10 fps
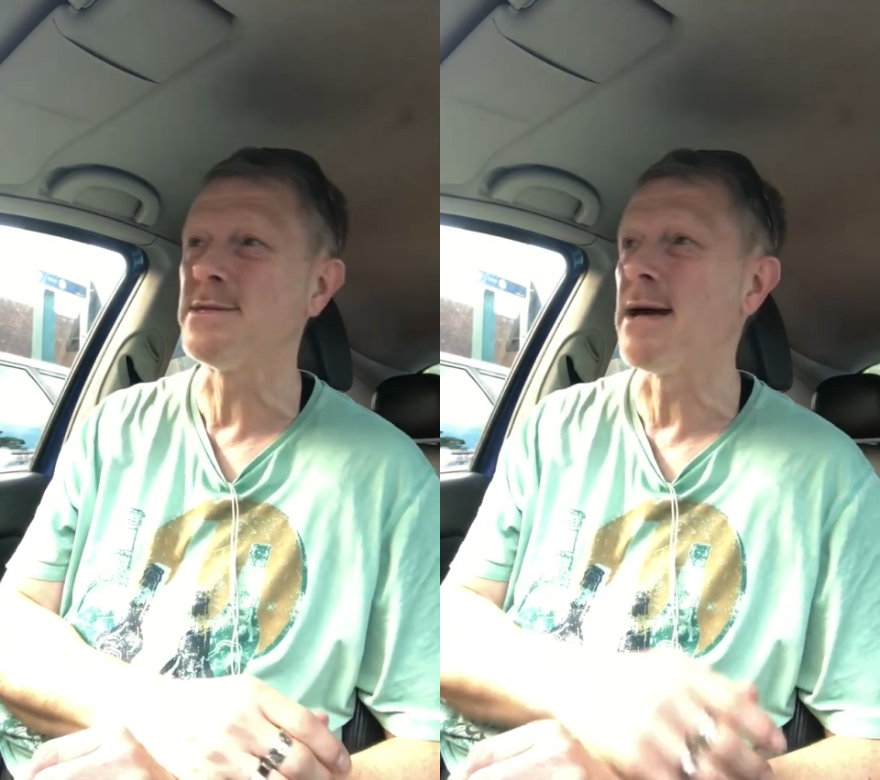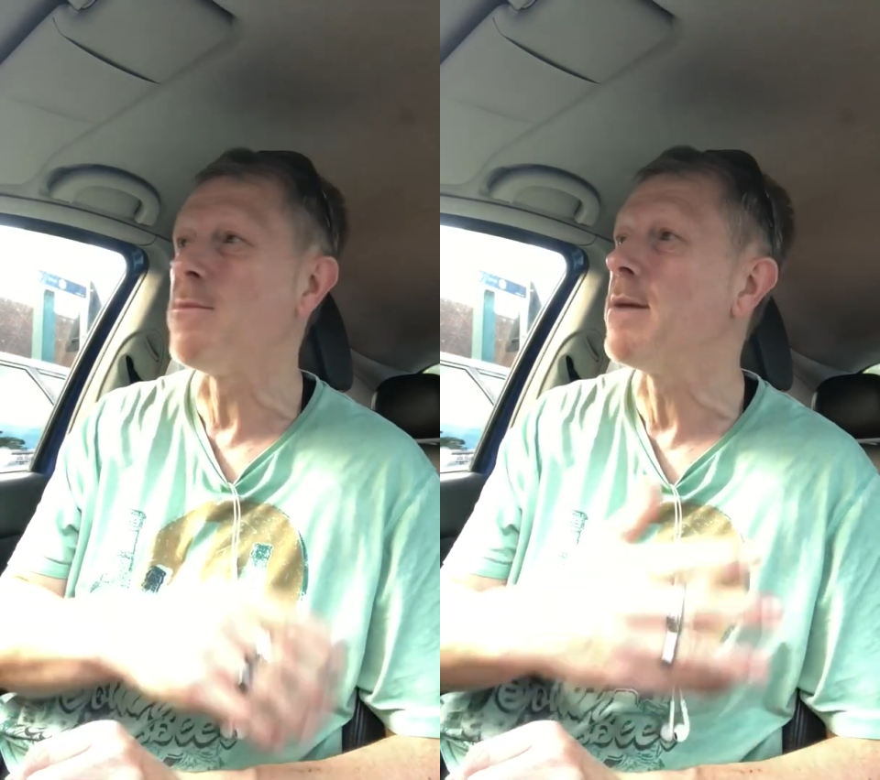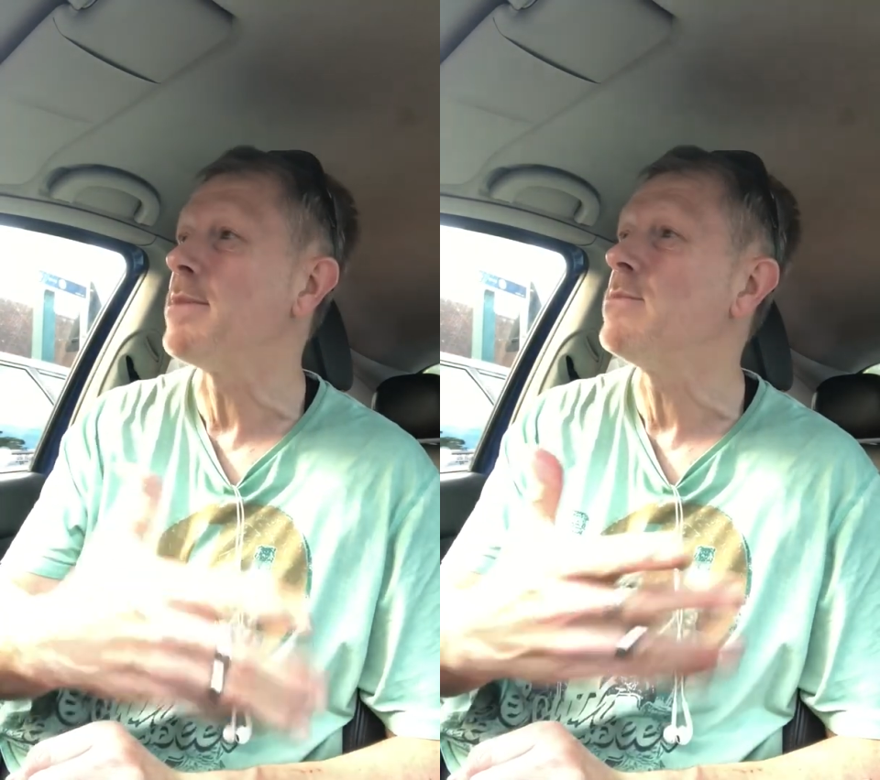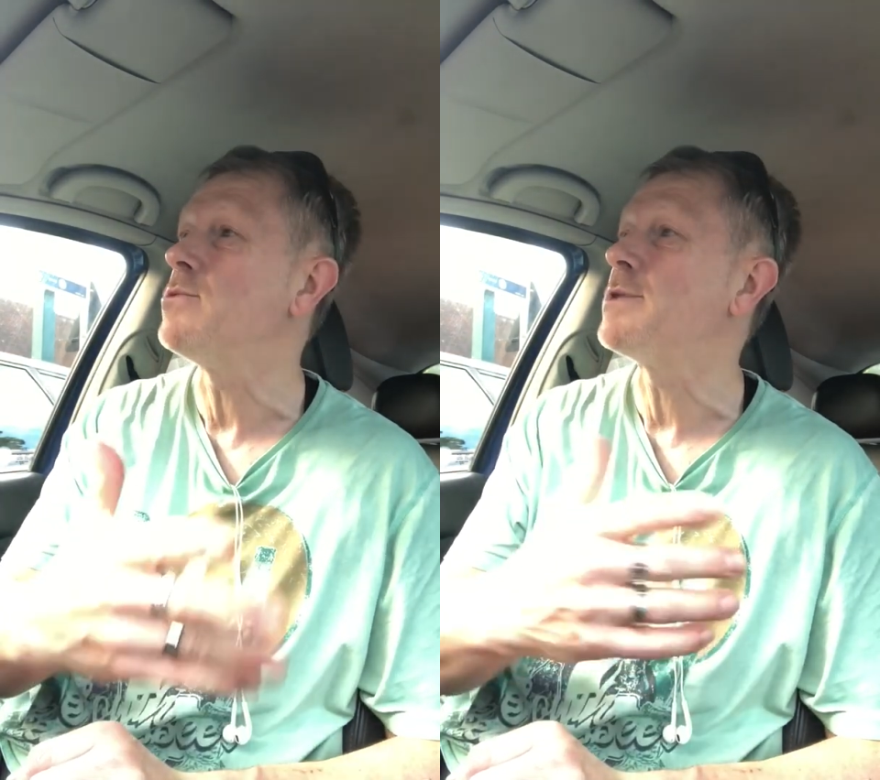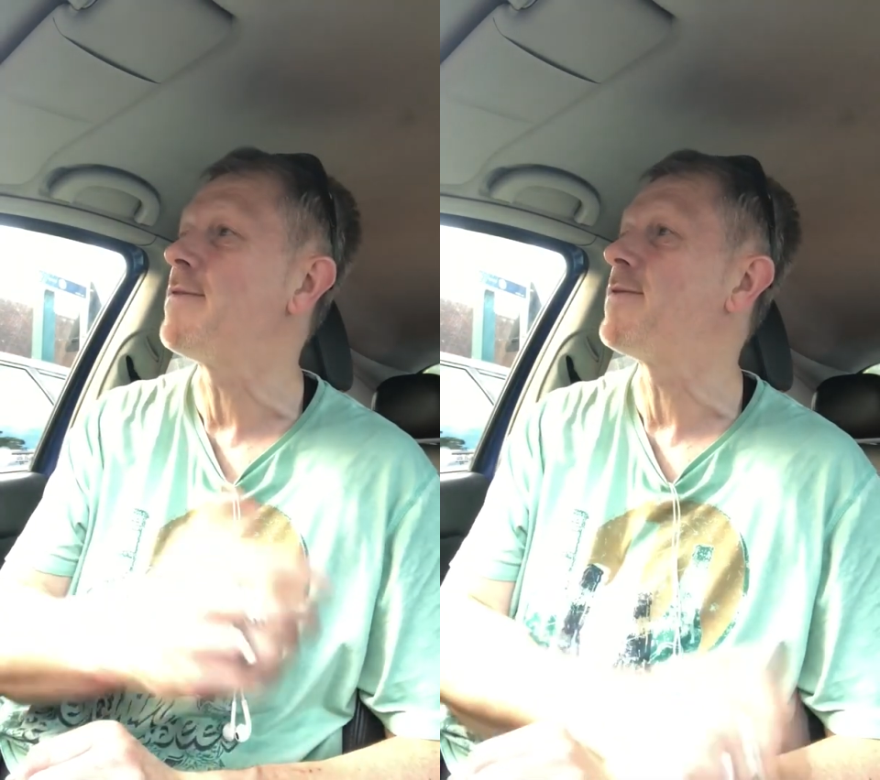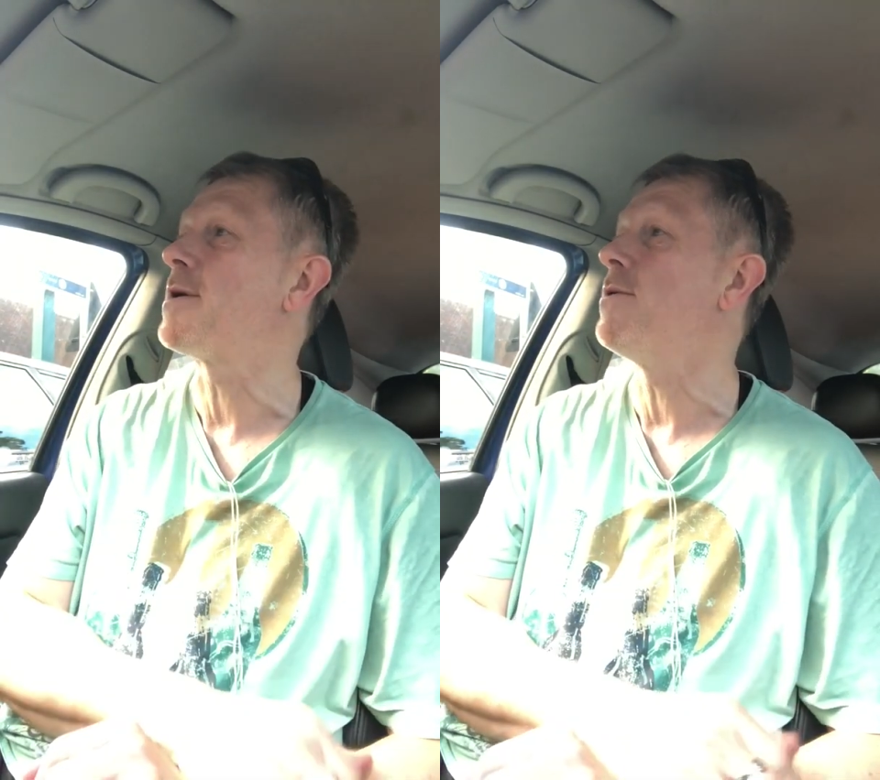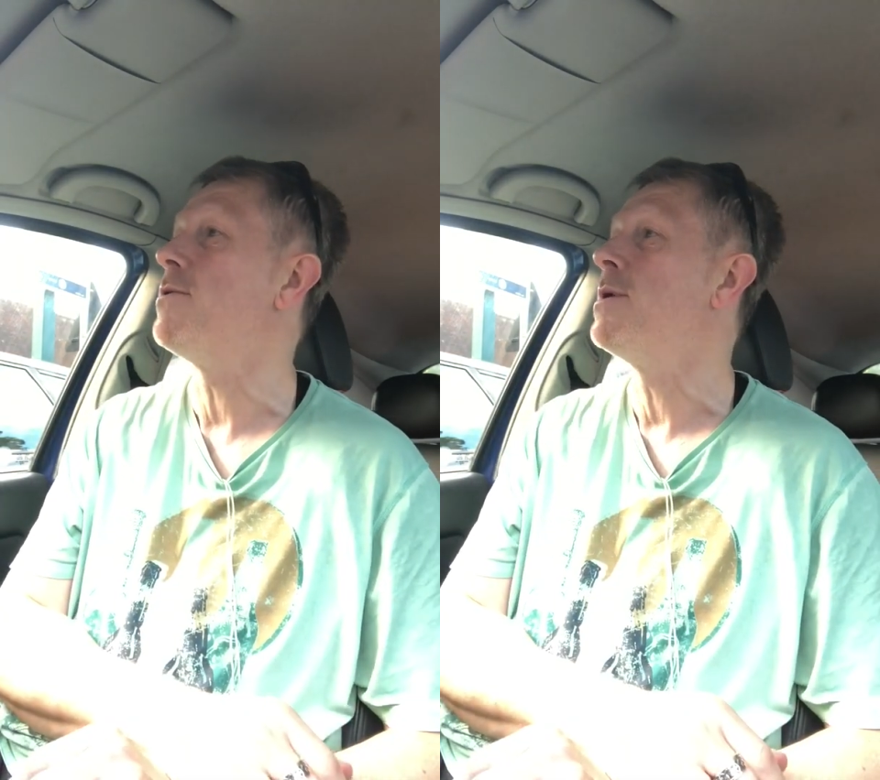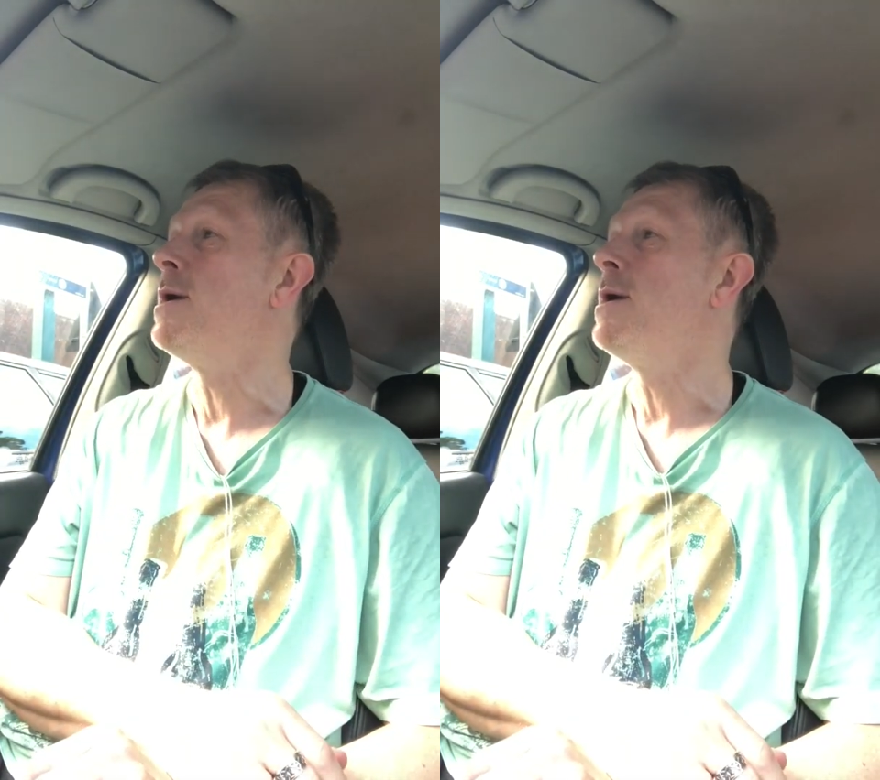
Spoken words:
That might be more difficult.